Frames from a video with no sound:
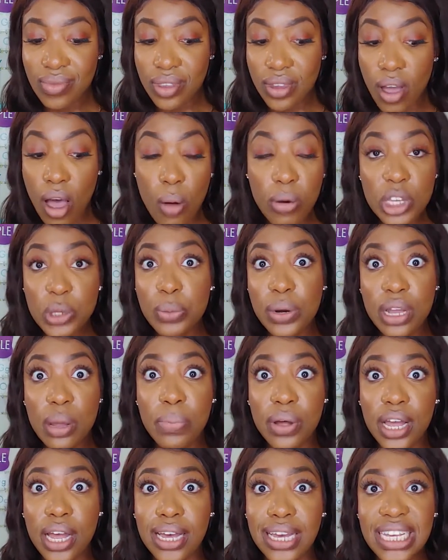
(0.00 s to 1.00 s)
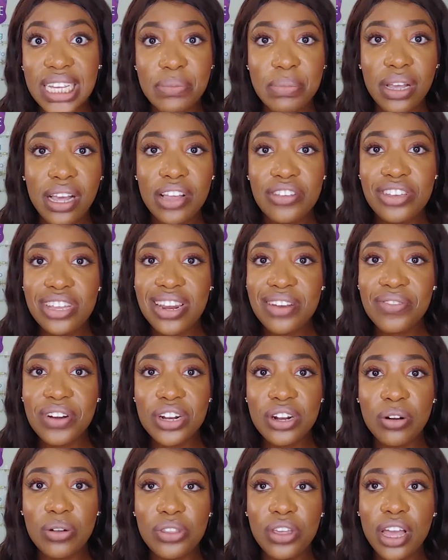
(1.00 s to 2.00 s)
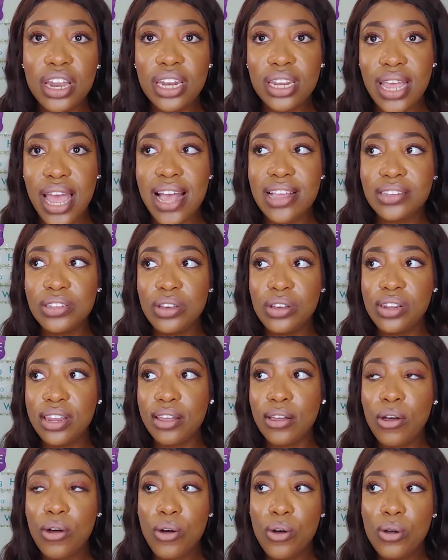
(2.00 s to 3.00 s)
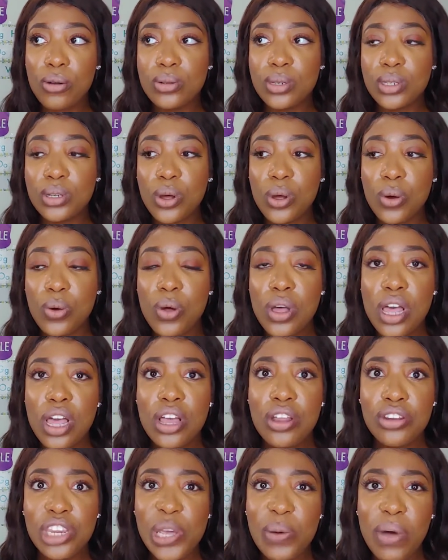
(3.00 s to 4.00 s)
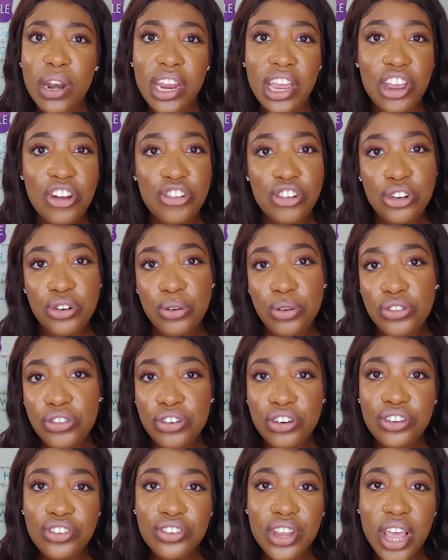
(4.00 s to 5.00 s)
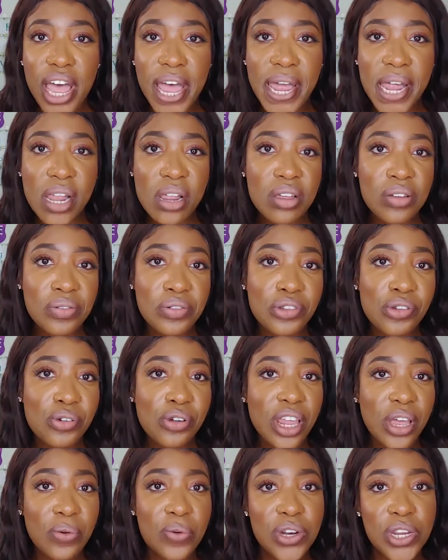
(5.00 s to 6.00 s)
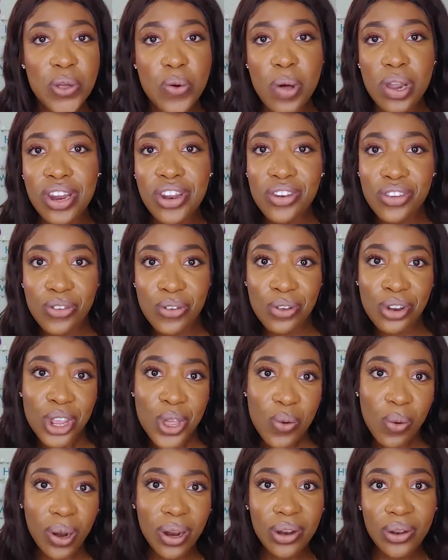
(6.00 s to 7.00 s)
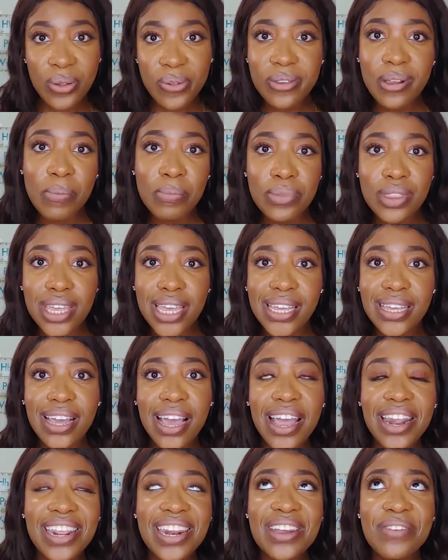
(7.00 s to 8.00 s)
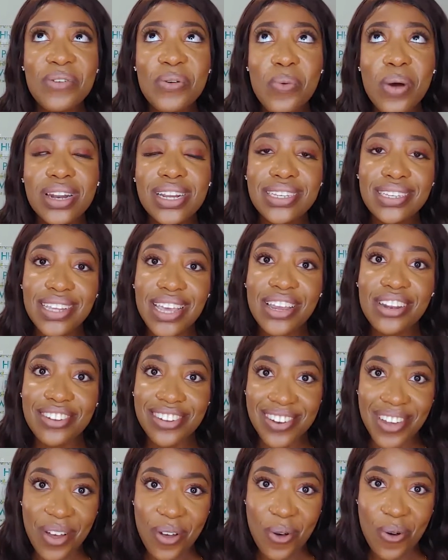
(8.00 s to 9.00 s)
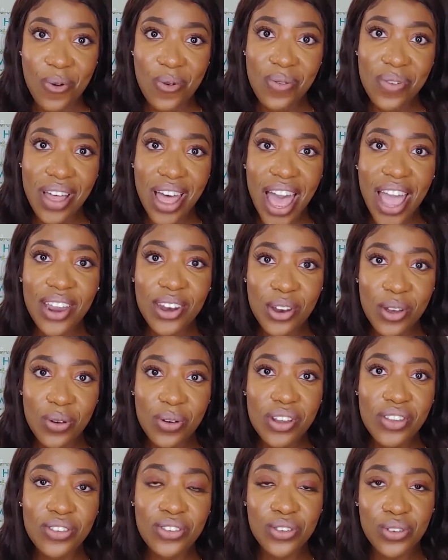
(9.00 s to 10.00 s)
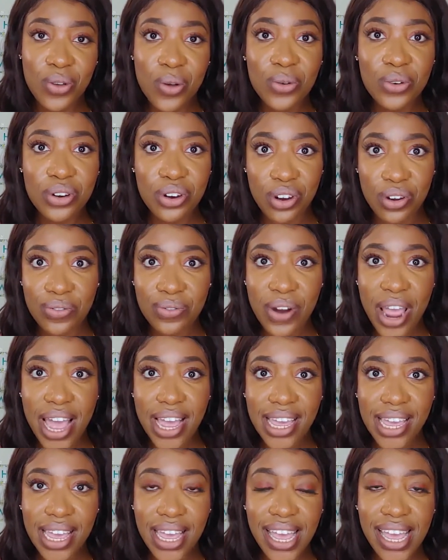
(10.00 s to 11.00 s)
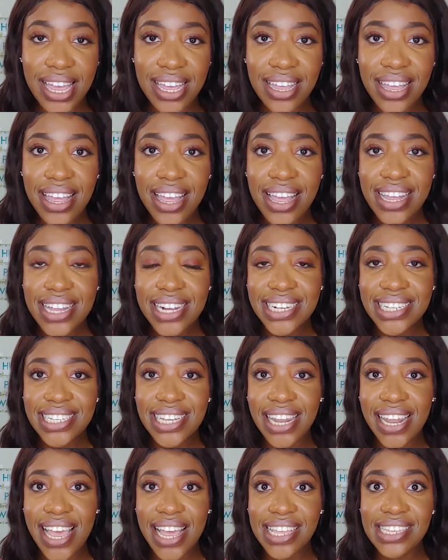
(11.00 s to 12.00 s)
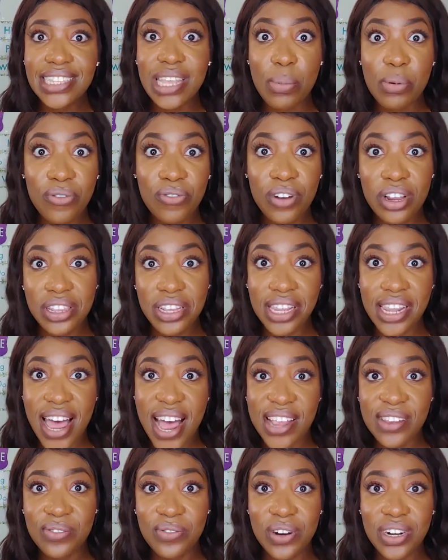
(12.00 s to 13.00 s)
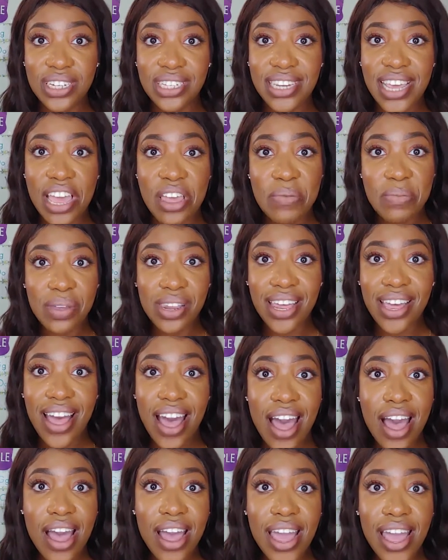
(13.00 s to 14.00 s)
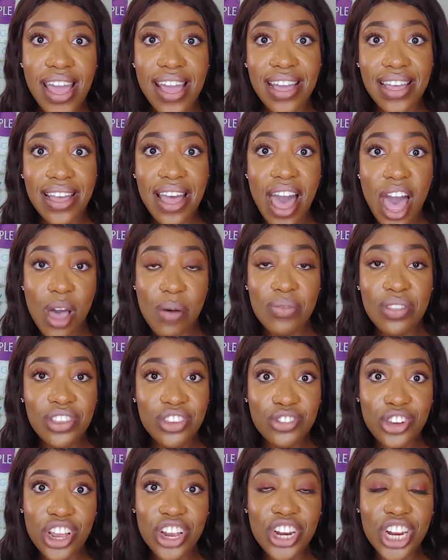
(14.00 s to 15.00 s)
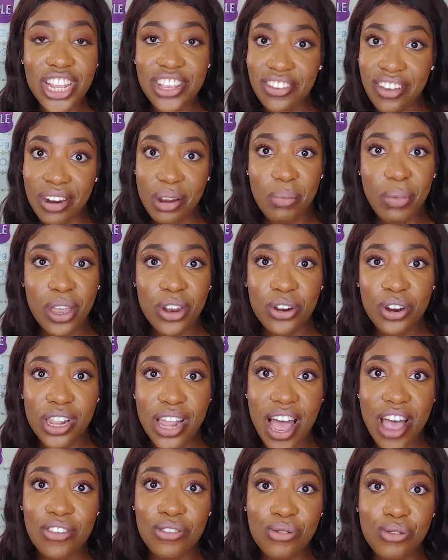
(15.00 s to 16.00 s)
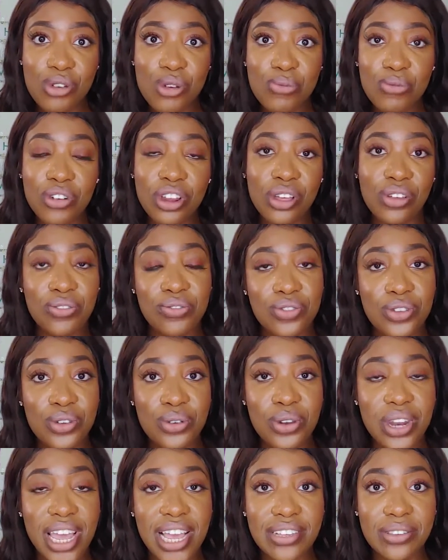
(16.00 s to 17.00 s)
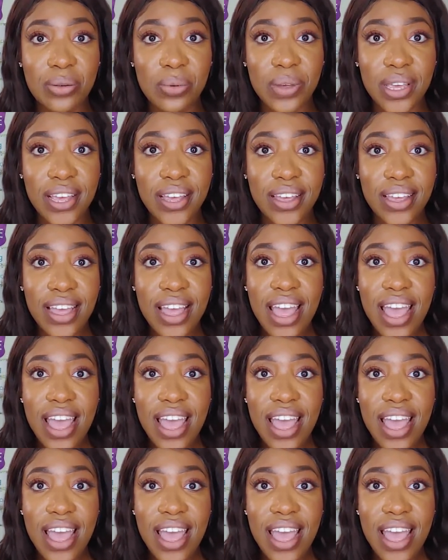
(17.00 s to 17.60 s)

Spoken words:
always bring a book, because you never know, they're gonna ask you like, oh, so do you want to introduce yourself, so like what do you want to do you want to do something, and you never want to say no. I know it's so nerve-wracking to like step in front of the class first day and be like, hi, I'm the stranger that's going to be in your classroom for like a few days a week,